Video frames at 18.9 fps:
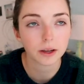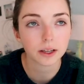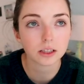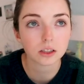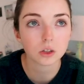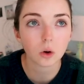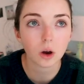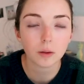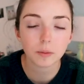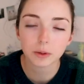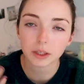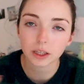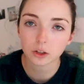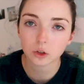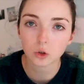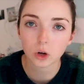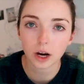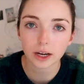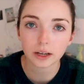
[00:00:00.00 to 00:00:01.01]
And so I've been
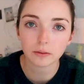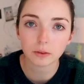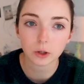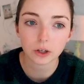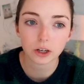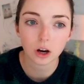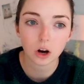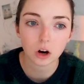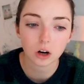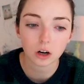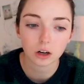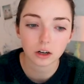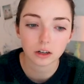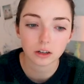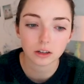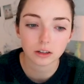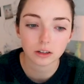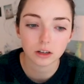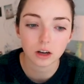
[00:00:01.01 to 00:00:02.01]
like trying very
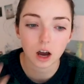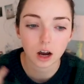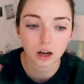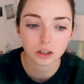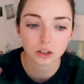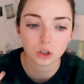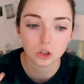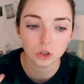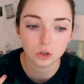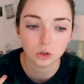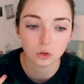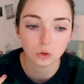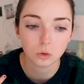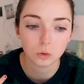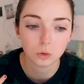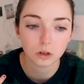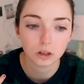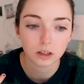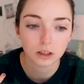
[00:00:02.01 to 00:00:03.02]
hard not
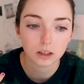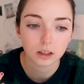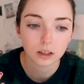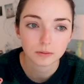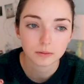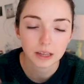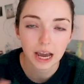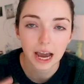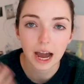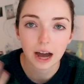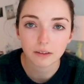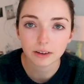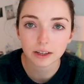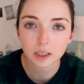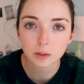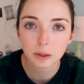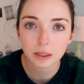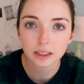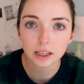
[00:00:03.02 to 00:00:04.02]
to have
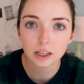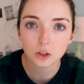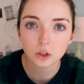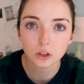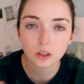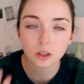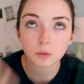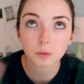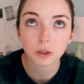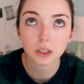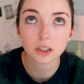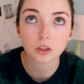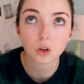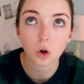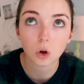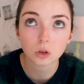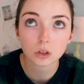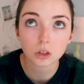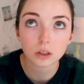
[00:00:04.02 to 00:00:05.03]
expectations, but it's
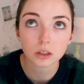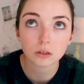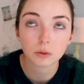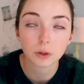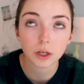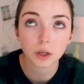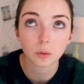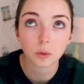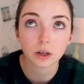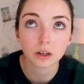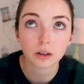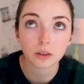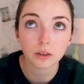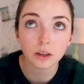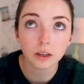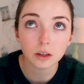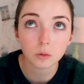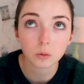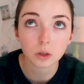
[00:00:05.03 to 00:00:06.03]
also this very weird
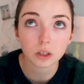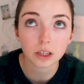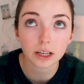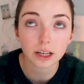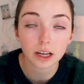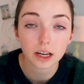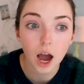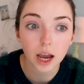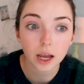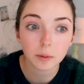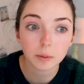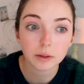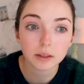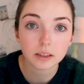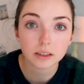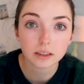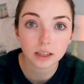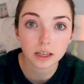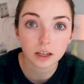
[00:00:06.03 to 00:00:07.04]
thing where like, I have
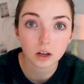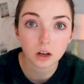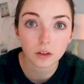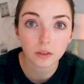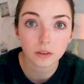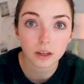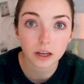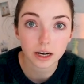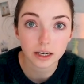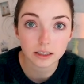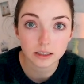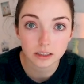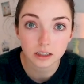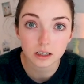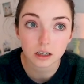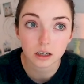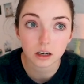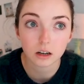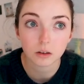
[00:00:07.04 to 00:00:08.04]
been sitting on the
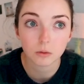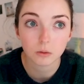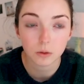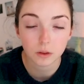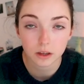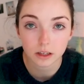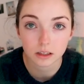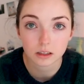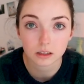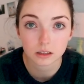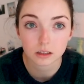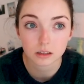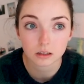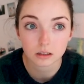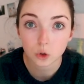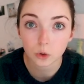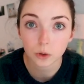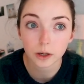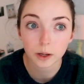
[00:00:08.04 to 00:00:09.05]
idea of this
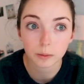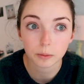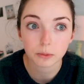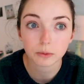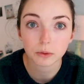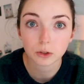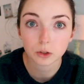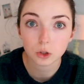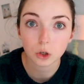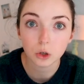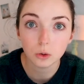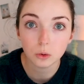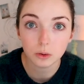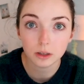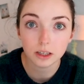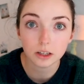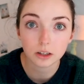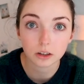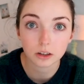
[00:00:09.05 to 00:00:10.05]
trip for 2
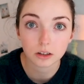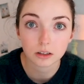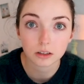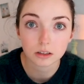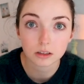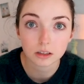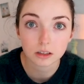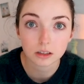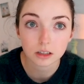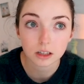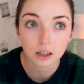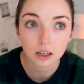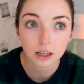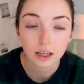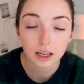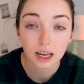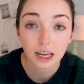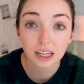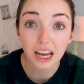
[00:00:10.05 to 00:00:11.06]
years.
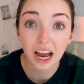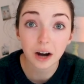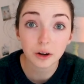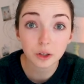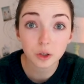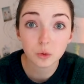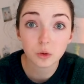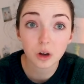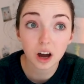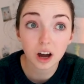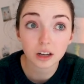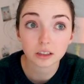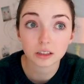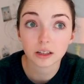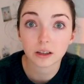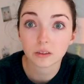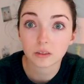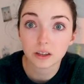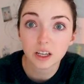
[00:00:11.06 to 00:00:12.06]
And how do you not
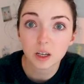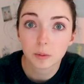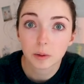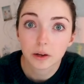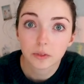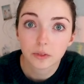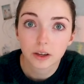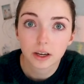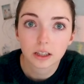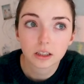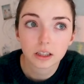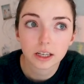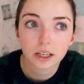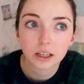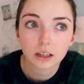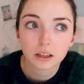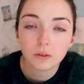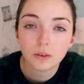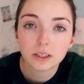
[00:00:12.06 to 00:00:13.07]
like think about that?
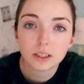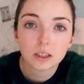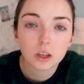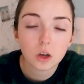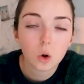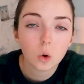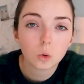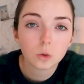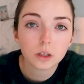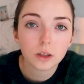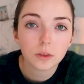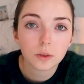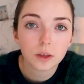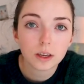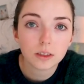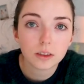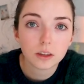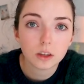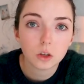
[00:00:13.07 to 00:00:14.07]
Like if it's the only
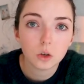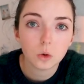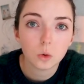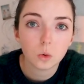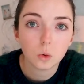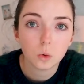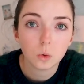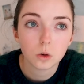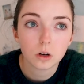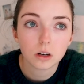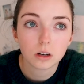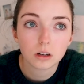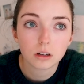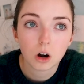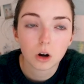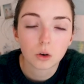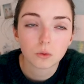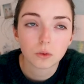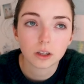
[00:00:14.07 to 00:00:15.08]
thing that you
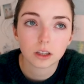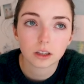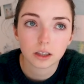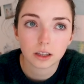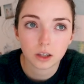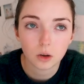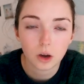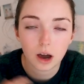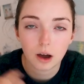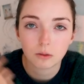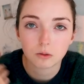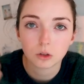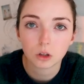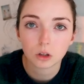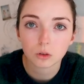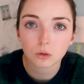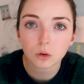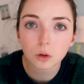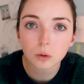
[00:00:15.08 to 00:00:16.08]
are feeling like you have to
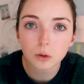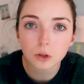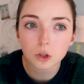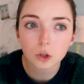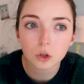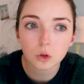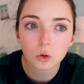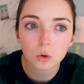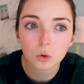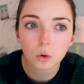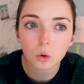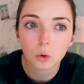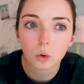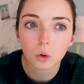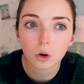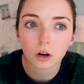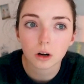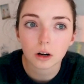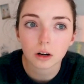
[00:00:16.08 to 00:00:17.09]
look forward to,
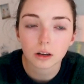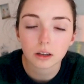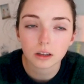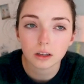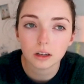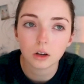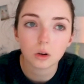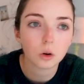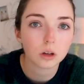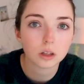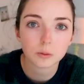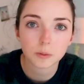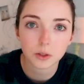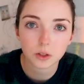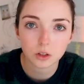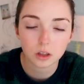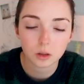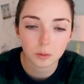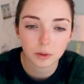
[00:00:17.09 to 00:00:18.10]
or, you know,
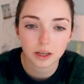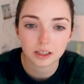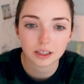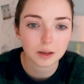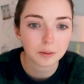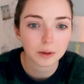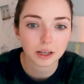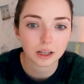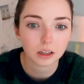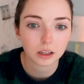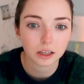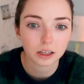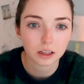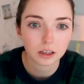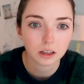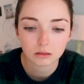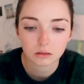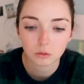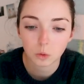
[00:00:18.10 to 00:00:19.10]
especially in the pandemic,
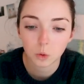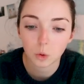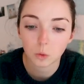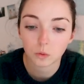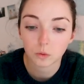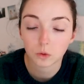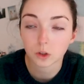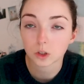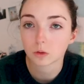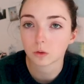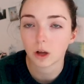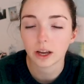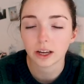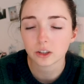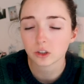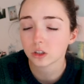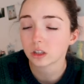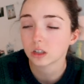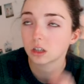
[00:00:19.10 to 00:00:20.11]
like, well, first of all, I
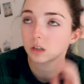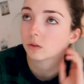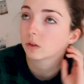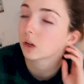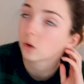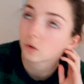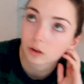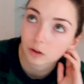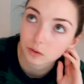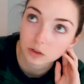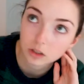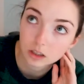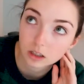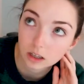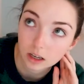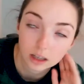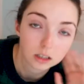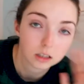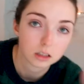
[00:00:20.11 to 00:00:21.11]
actually didn't even know if I was gonna
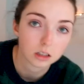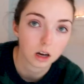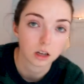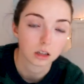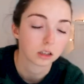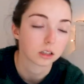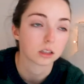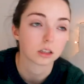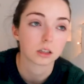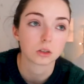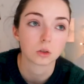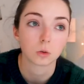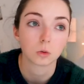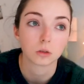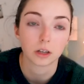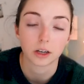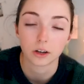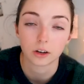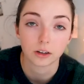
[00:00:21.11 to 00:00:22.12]
get to Scotland this whole
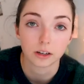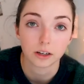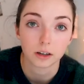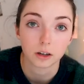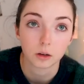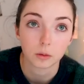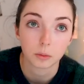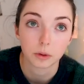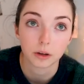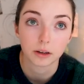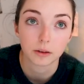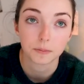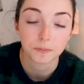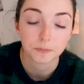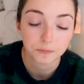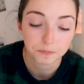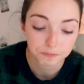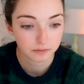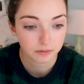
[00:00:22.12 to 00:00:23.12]
entire year, but
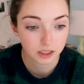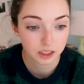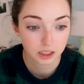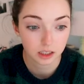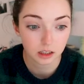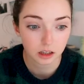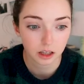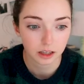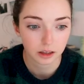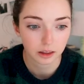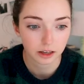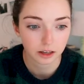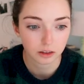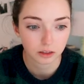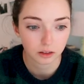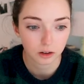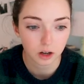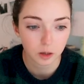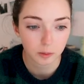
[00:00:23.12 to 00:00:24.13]
still I like
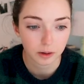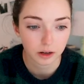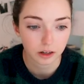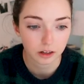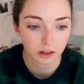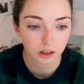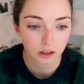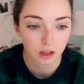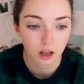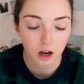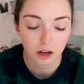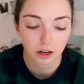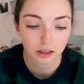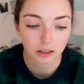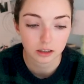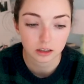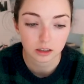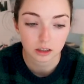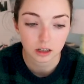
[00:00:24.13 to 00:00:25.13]
thought about it a lot.
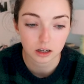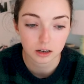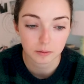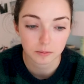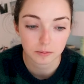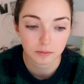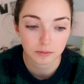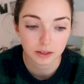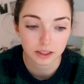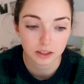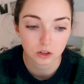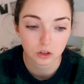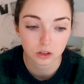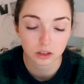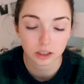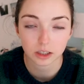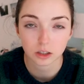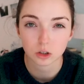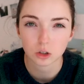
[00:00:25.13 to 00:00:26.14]
And it's
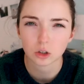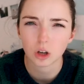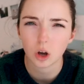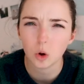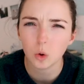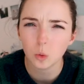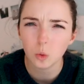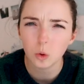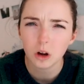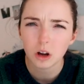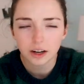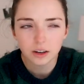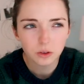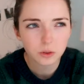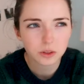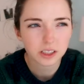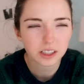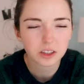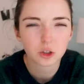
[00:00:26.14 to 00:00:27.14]
just like, so, I don't
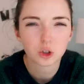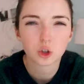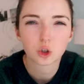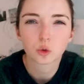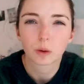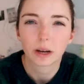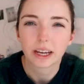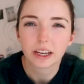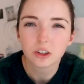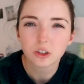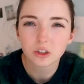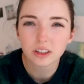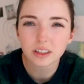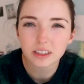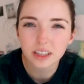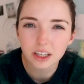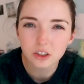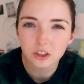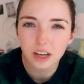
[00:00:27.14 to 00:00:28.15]
know, it's like strange that
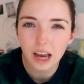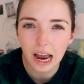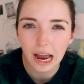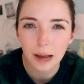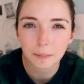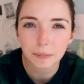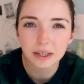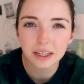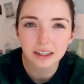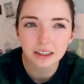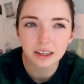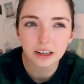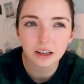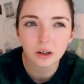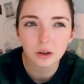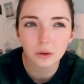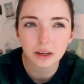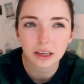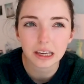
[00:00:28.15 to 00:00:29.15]
it's actually happening
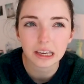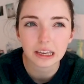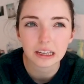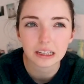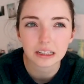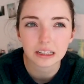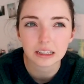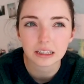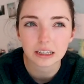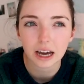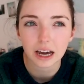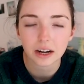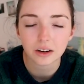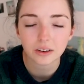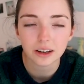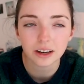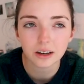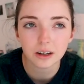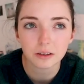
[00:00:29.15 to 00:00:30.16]
now. And I
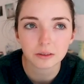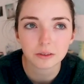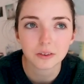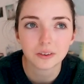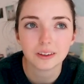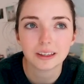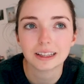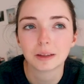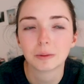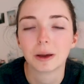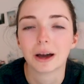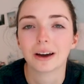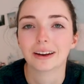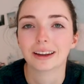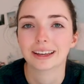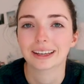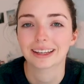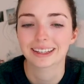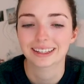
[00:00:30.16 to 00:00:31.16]
don't know how I feel
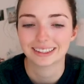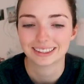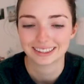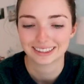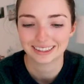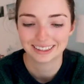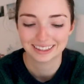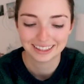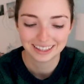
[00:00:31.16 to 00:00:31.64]
about it.